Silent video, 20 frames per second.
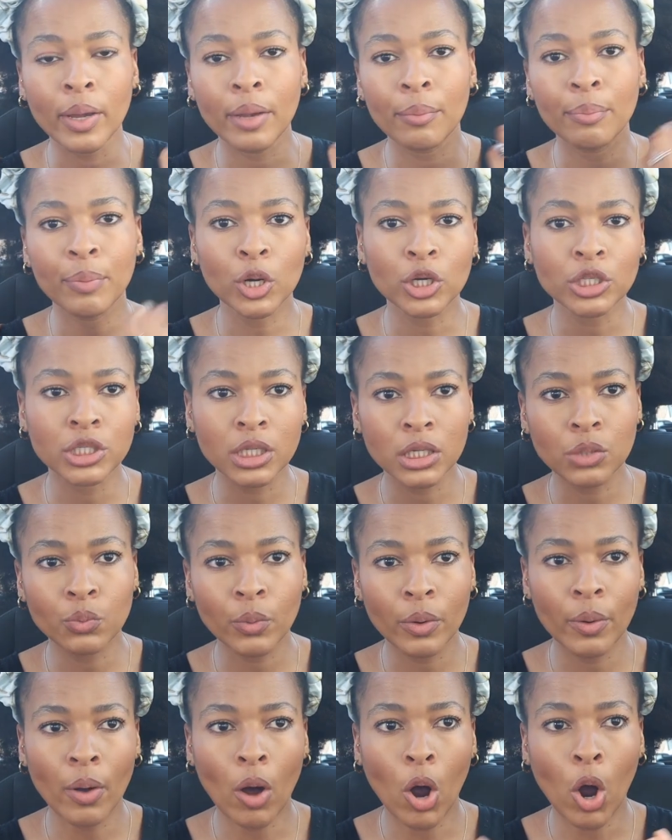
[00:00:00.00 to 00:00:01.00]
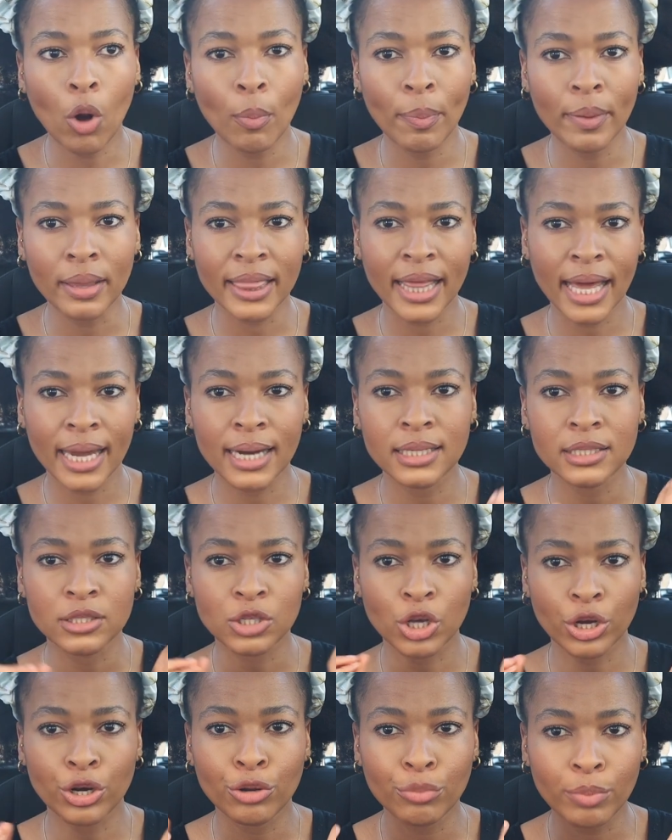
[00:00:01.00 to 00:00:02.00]
we booked it, we were hoping that
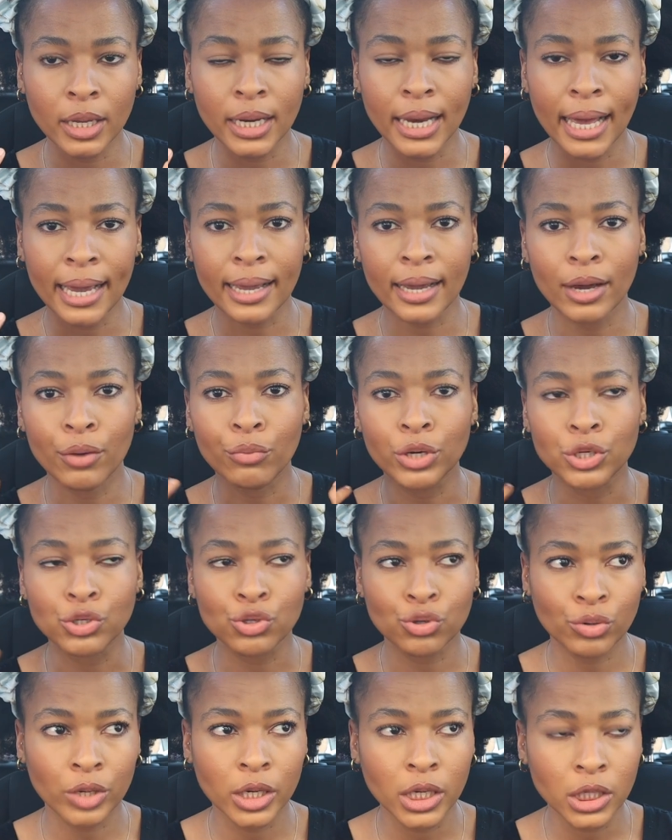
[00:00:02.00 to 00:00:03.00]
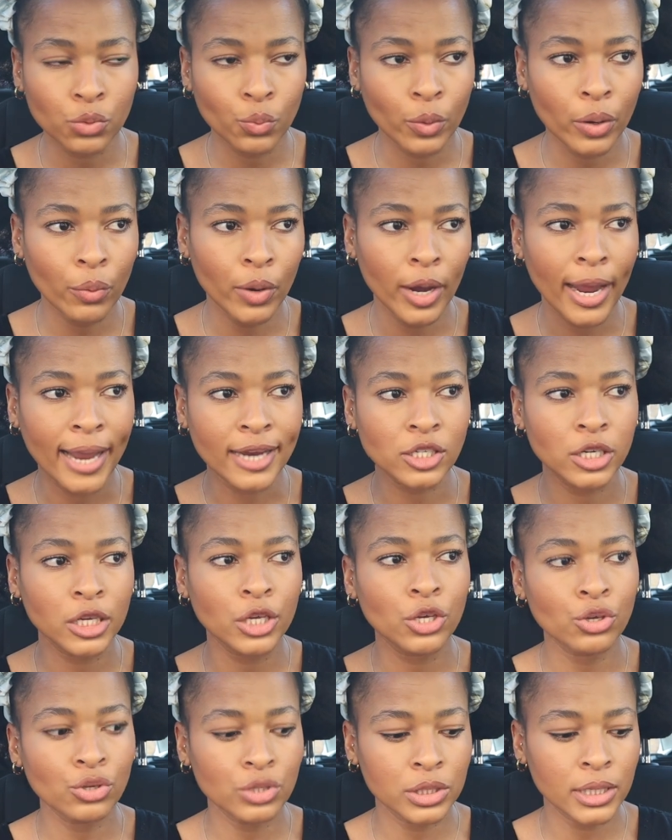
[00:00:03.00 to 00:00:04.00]
it's gonna be like a retreat. We were
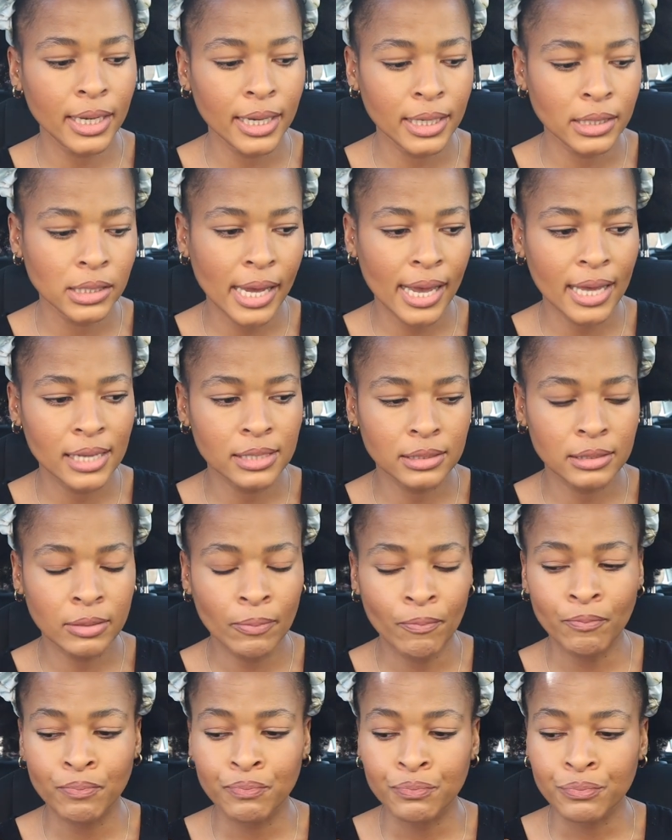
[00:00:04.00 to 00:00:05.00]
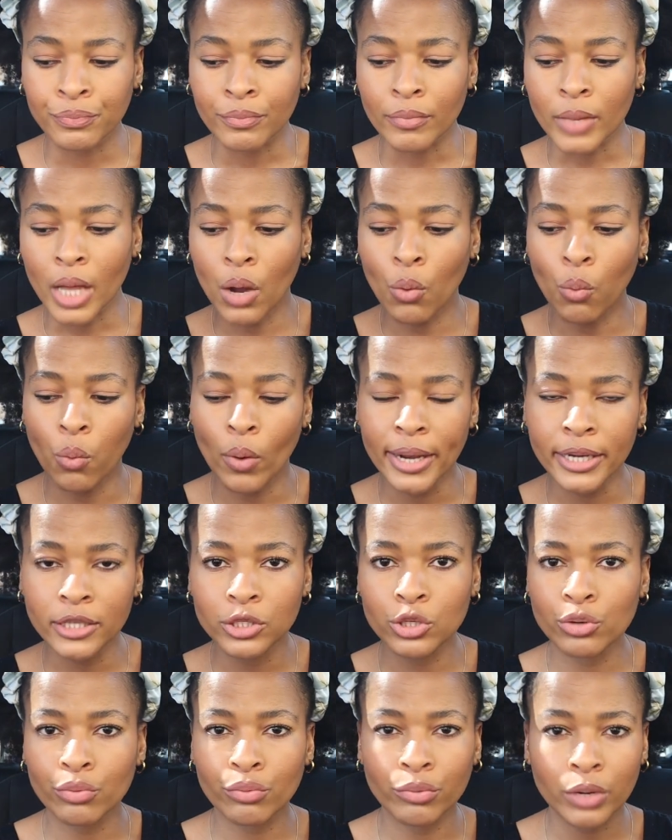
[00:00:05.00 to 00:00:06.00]
actually using it as a way
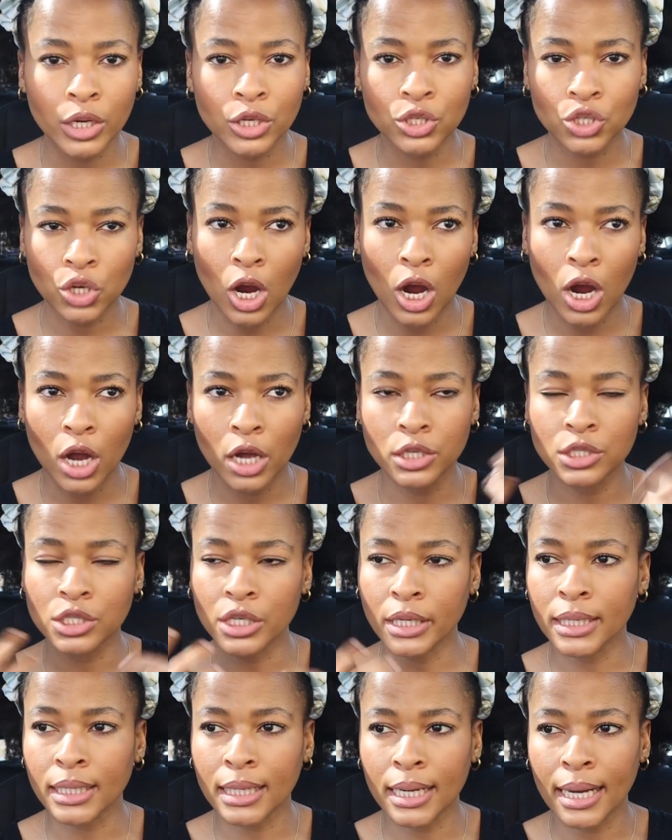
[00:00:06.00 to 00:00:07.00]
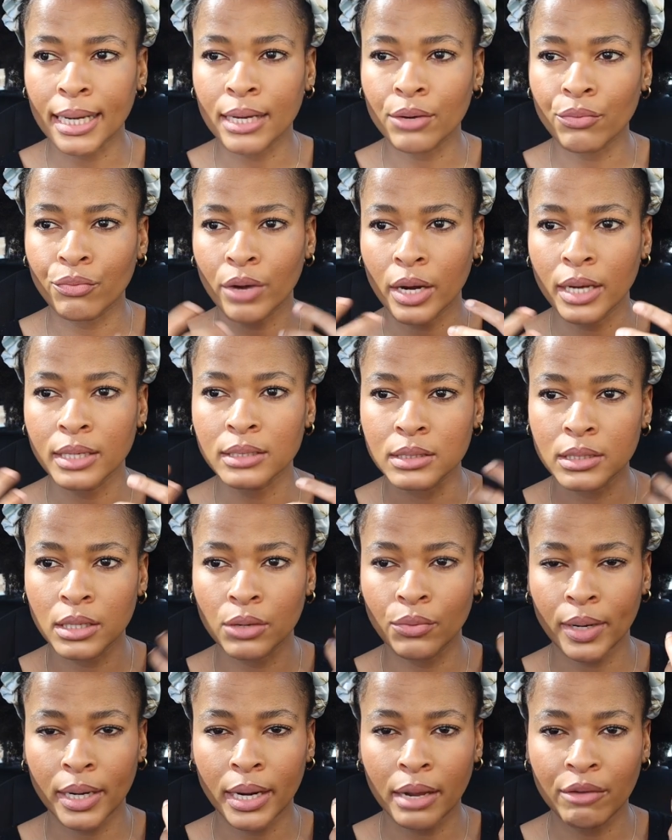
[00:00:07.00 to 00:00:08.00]
to recharge and like rest
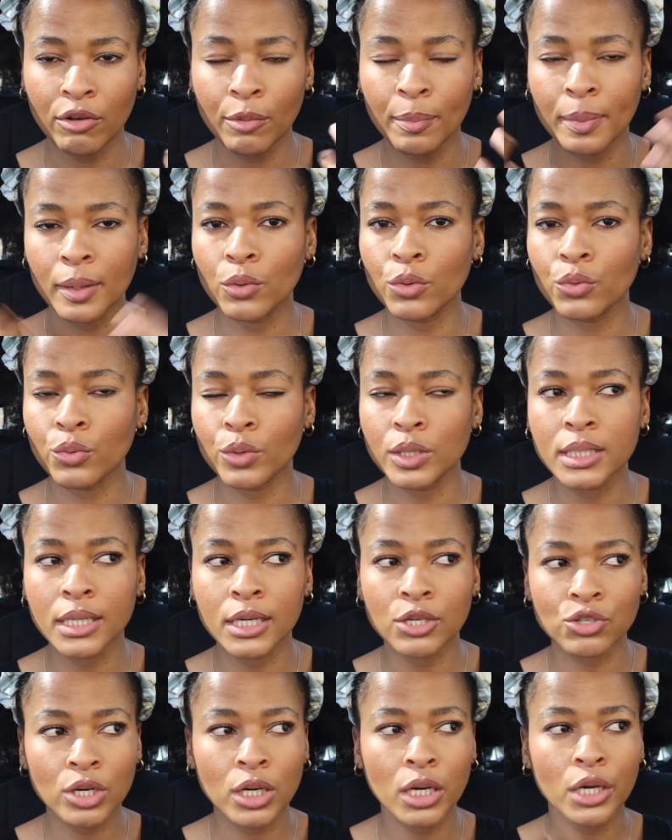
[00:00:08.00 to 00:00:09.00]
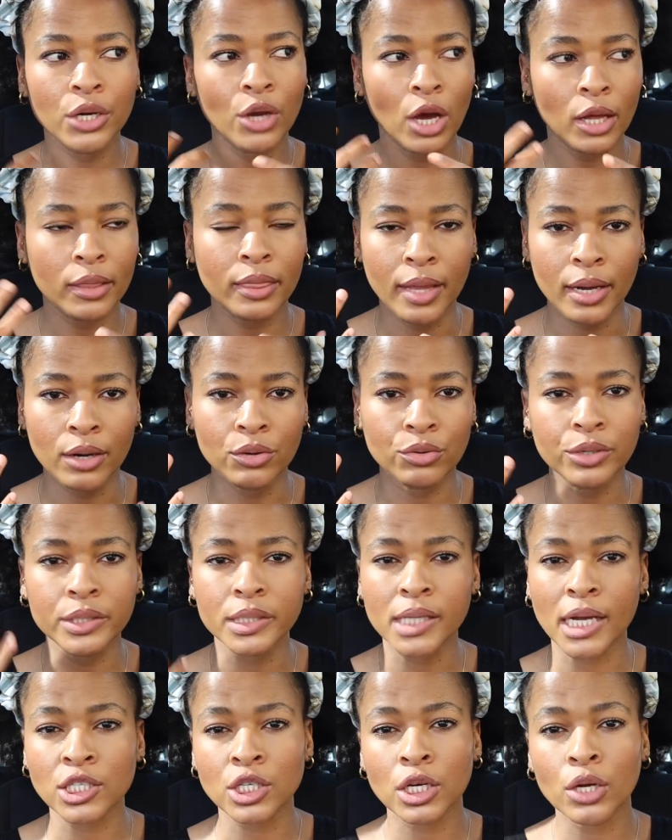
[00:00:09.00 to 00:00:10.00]
and whatever, but it was literally not that. It
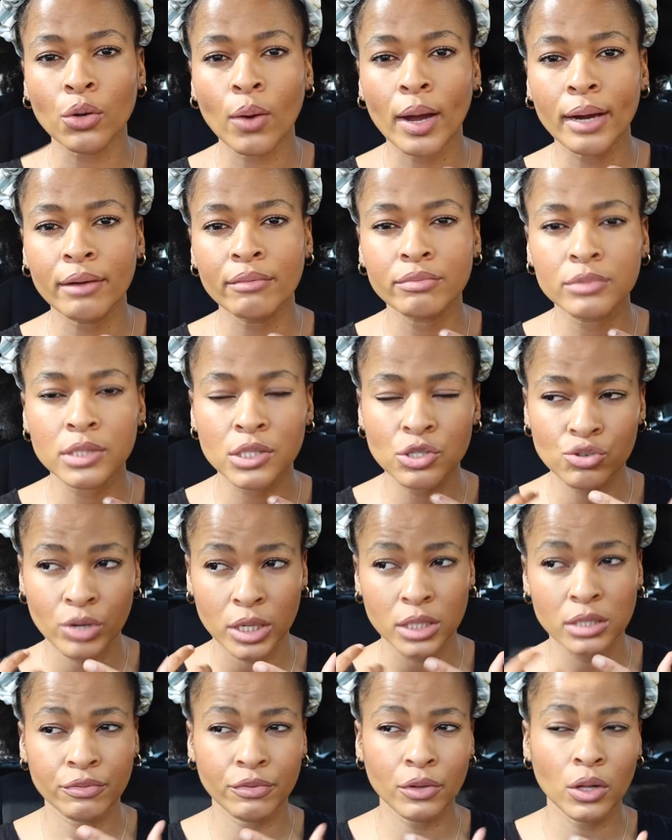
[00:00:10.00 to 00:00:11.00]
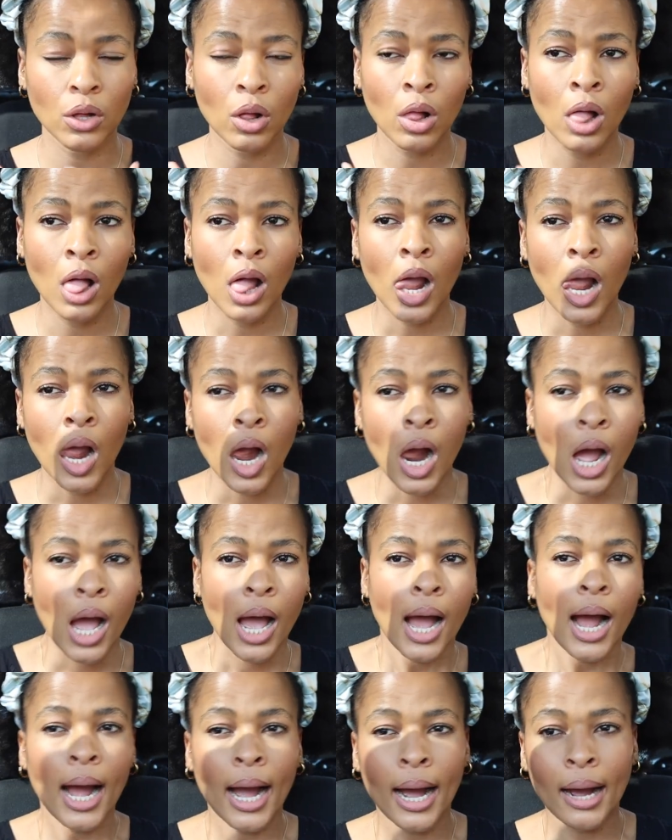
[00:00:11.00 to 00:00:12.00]
was actually quite stressful.
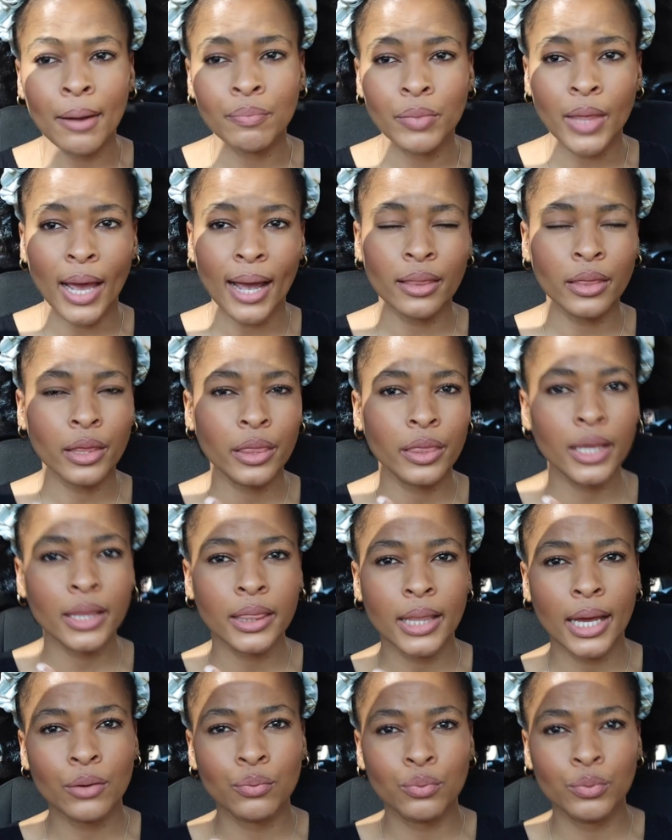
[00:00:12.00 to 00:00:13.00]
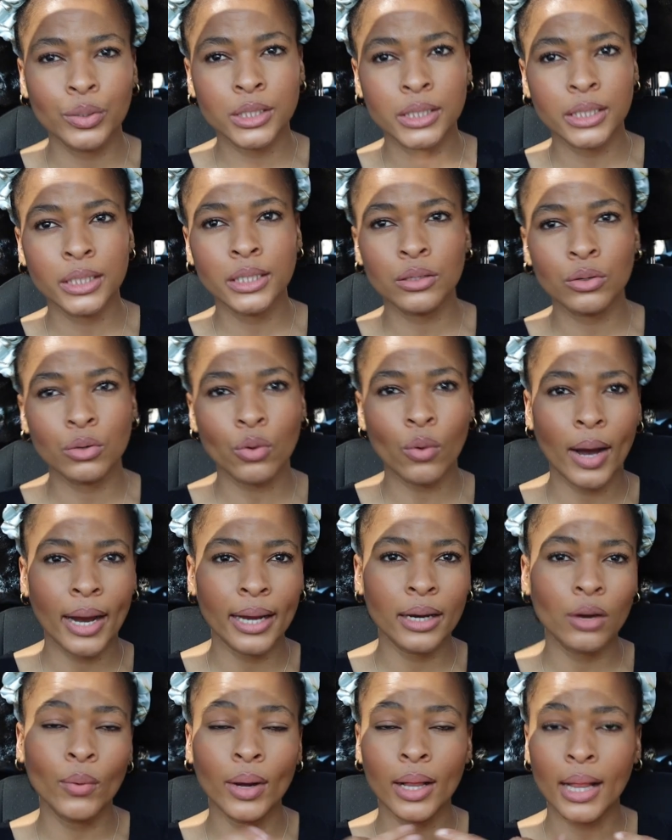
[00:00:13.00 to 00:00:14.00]
The other thing that we didn't
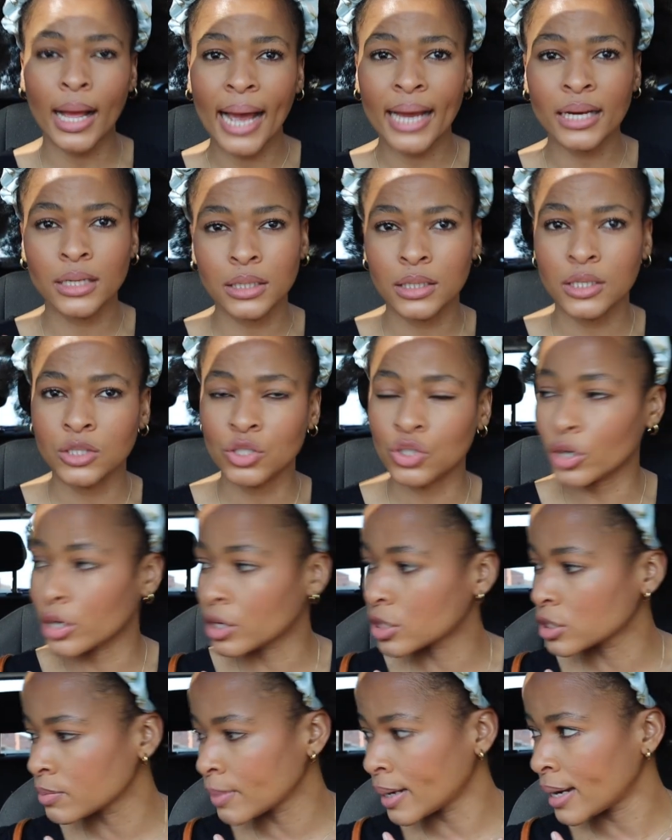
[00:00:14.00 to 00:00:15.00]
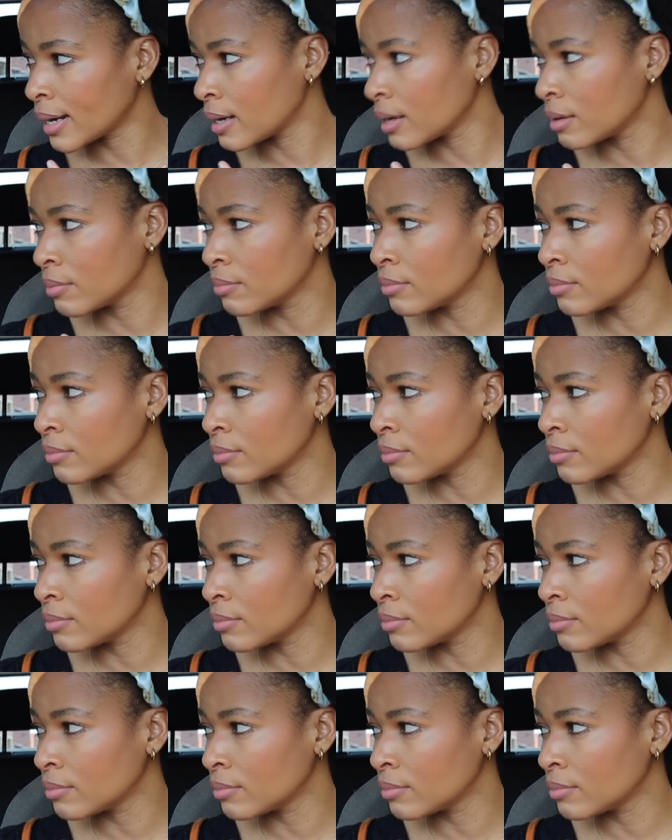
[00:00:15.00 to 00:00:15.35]
quite, well, I didn't enjoy because my